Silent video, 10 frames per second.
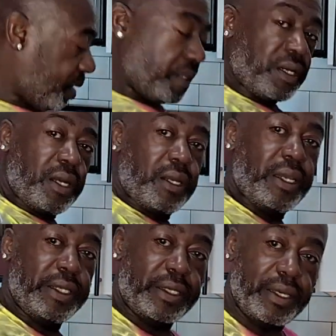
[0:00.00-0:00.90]

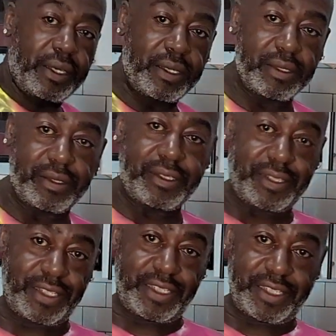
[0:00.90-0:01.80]
Alright guys,
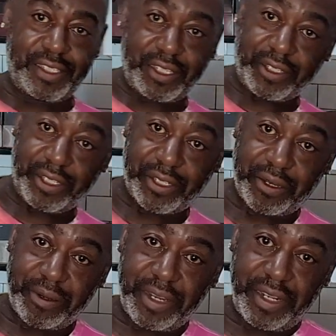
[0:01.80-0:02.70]
these cookies
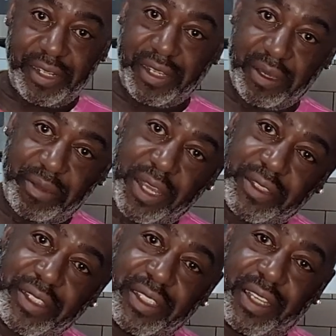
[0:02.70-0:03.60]
are ready to come
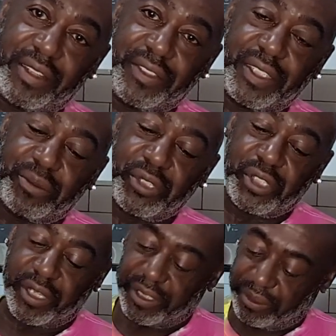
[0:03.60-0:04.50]
out the oven. Let me
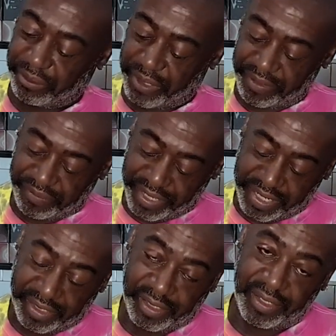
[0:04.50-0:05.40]
show you what
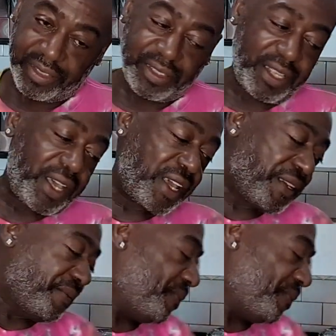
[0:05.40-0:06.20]
they look like.